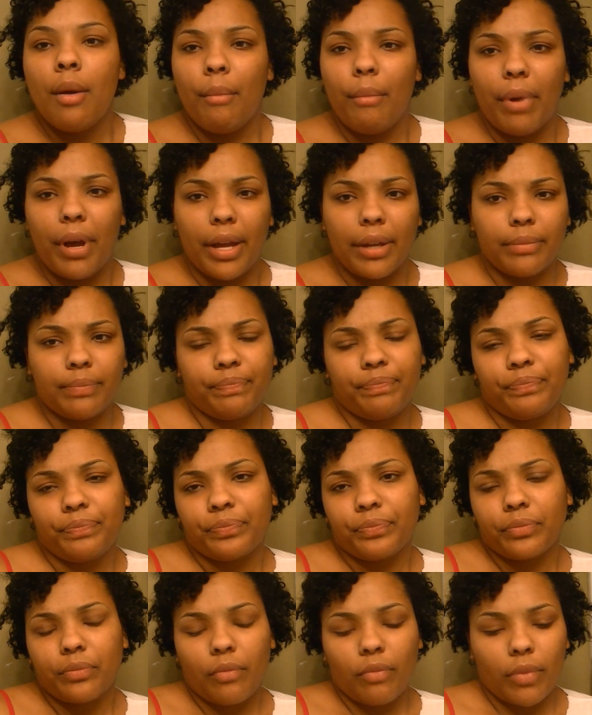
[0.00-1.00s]
But
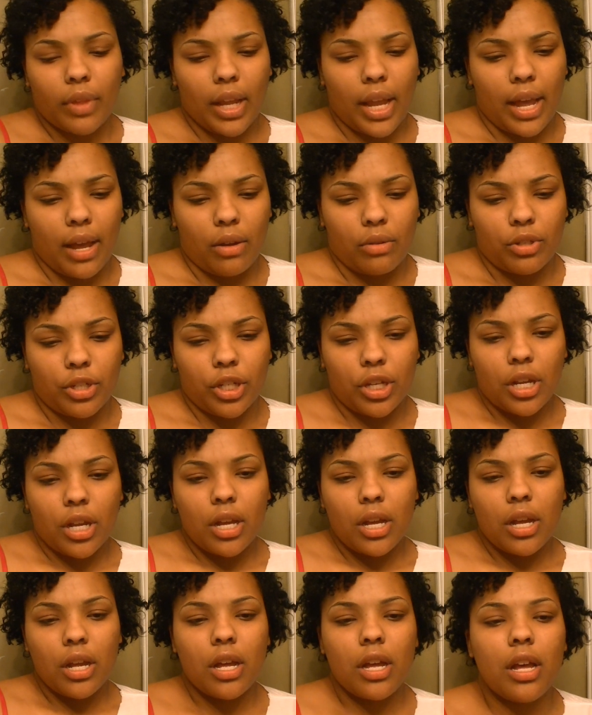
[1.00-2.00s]
ouch.
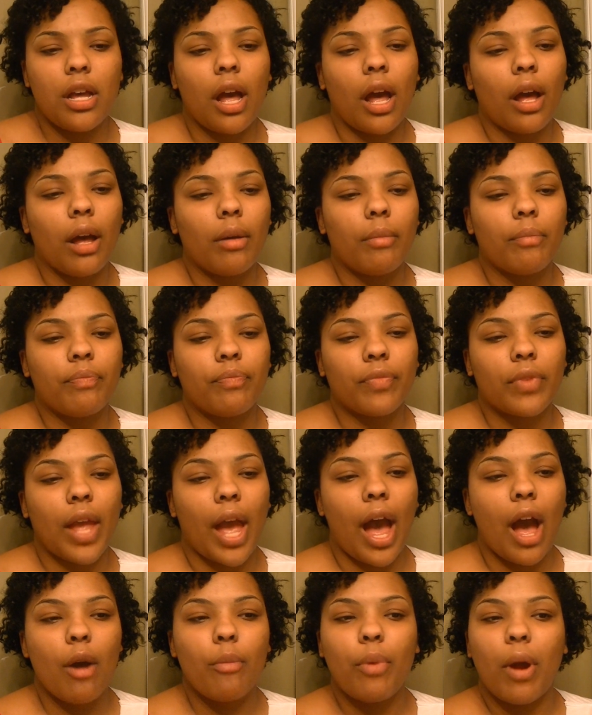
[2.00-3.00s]

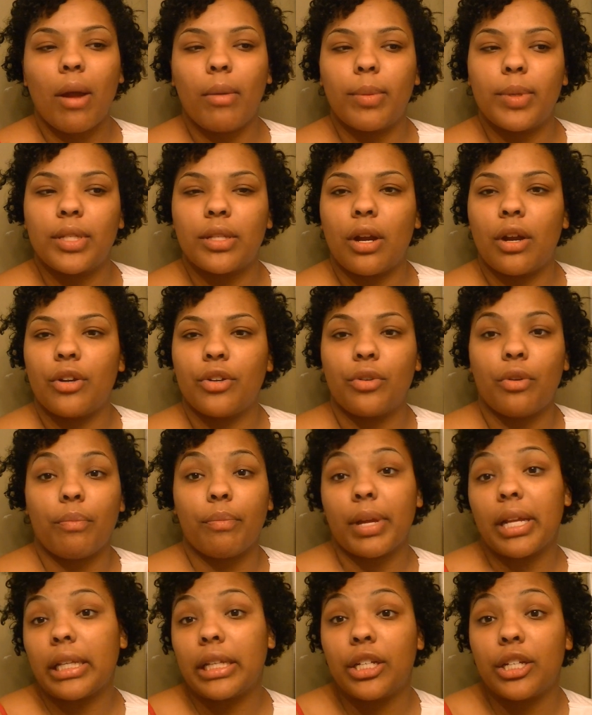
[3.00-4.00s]
I'll probably start doing
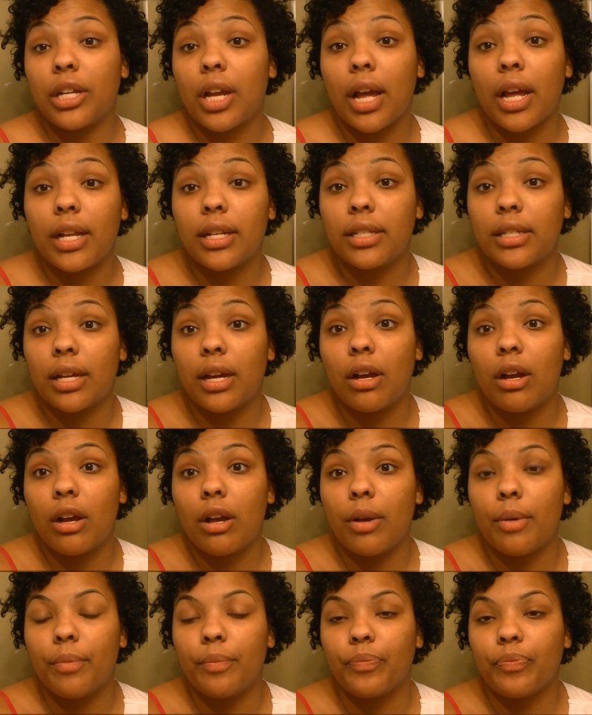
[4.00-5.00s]
belly shots
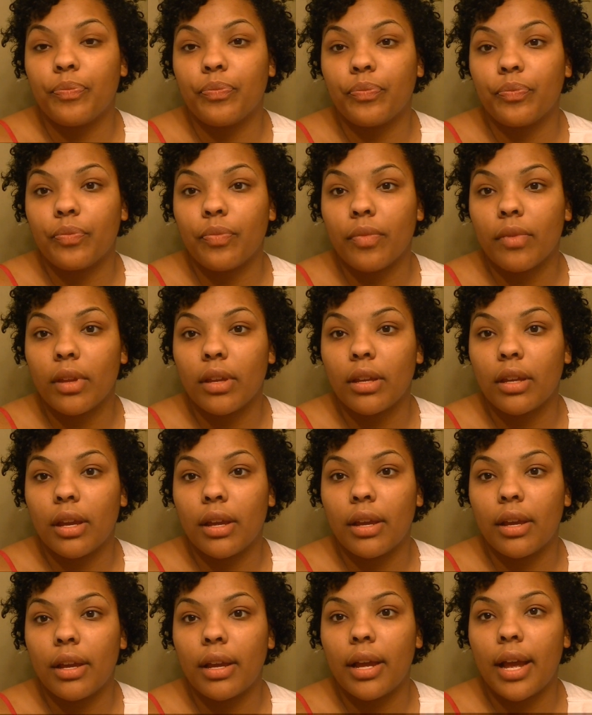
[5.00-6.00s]
on
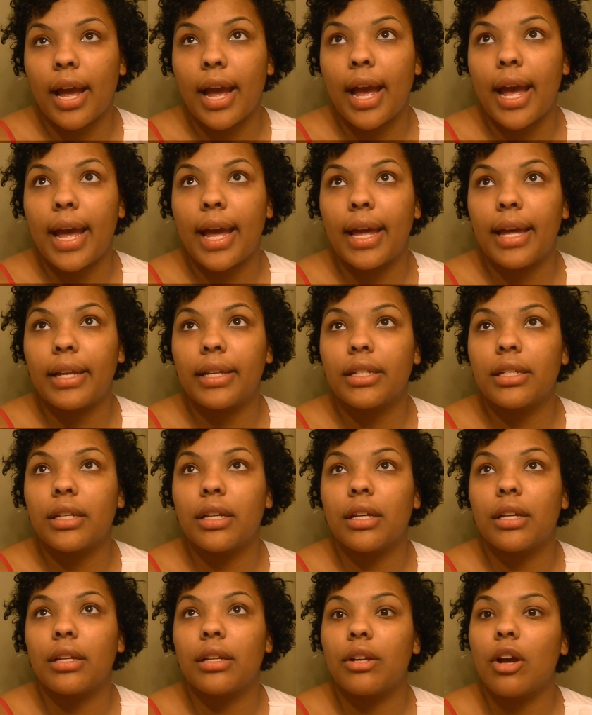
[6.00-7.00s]

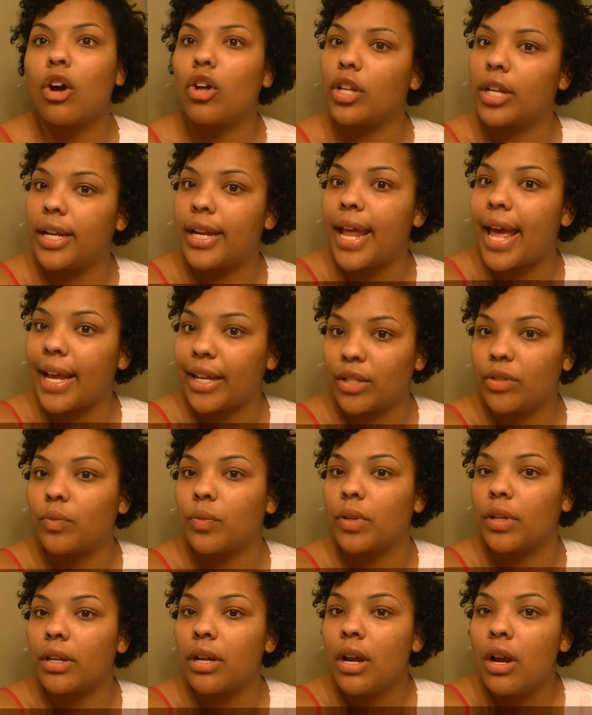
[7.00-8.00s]
the next
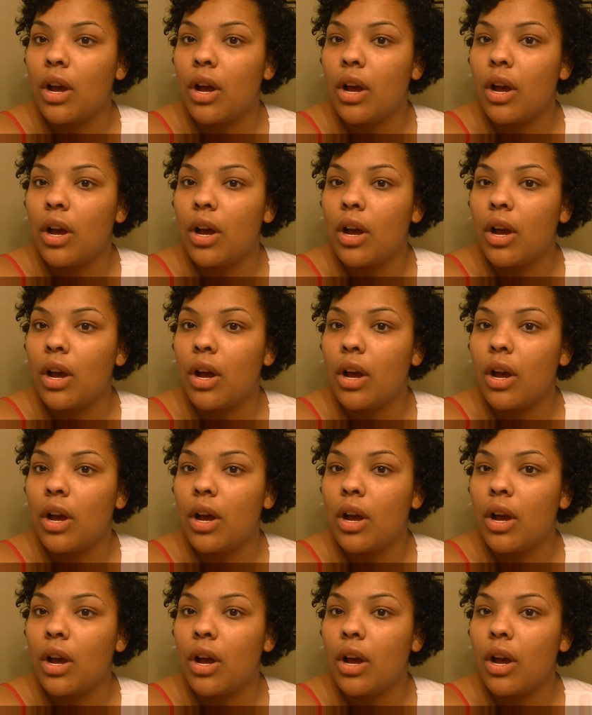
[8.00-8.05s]
one.